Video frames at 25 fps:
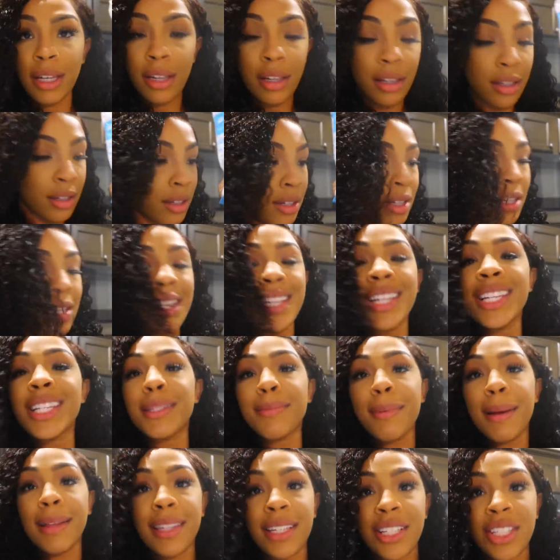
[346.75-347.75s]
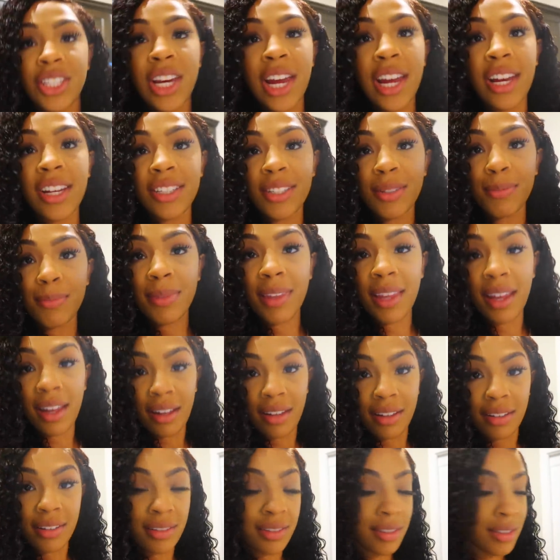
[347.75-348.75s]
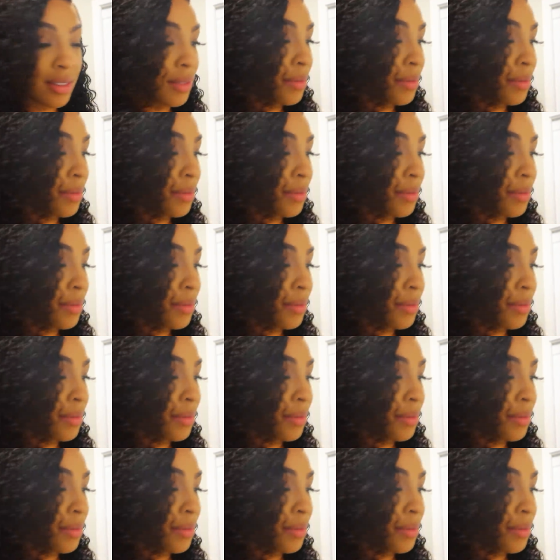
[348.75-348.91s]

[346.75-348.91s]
to change some things.